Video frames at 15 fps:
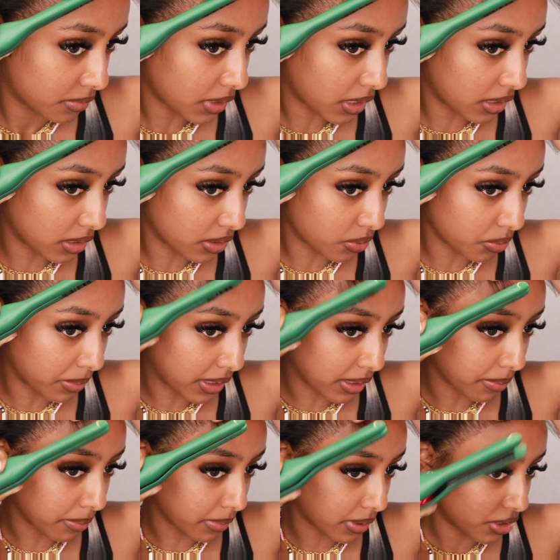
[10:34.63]
And this will make it
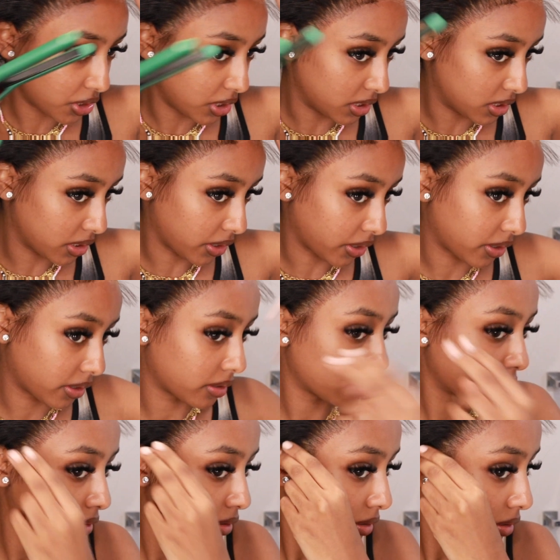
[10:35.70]
much easier
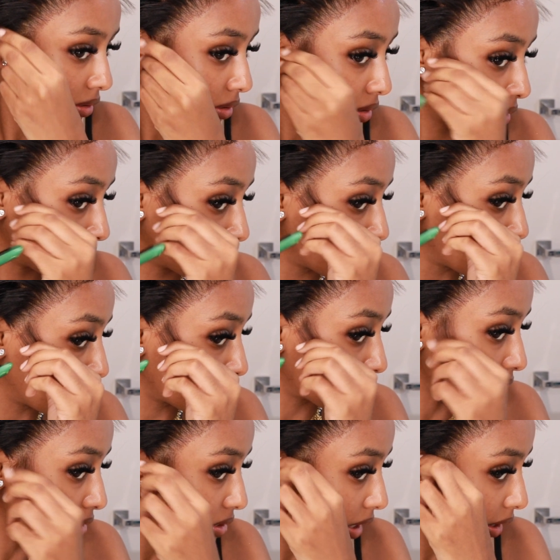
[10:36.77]
to
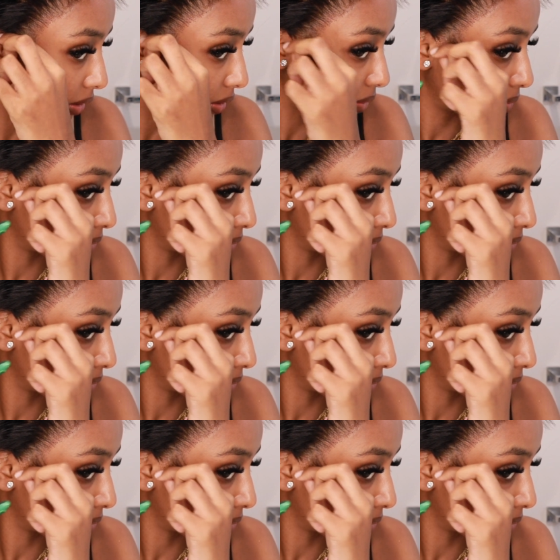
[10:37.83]
style.